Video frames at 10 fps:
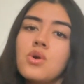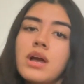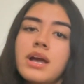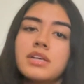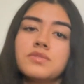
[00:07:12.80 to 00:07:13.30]

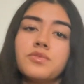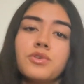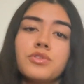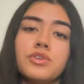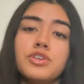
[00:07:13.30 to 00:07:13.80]
As
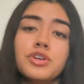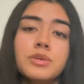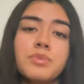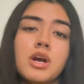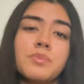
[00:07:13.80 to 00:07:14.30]
for the
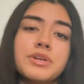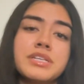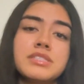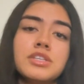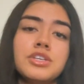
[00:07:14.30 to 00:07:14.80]
urine
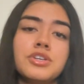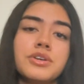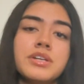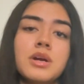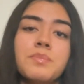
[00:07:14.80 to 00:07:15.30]
properties, the
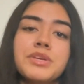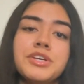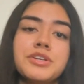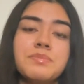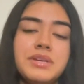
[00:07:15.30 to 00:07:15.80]
urine
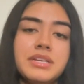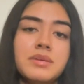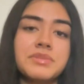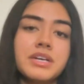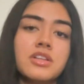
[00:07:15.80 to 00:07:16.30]
appeared
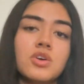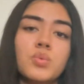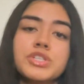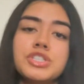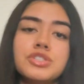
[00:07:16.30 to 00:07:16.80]
medium yellow,
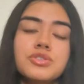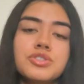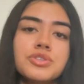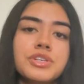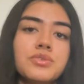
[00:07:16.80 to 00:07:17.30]
which is
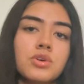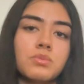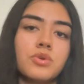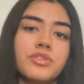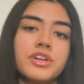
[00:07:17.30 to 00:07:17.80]
usually normal.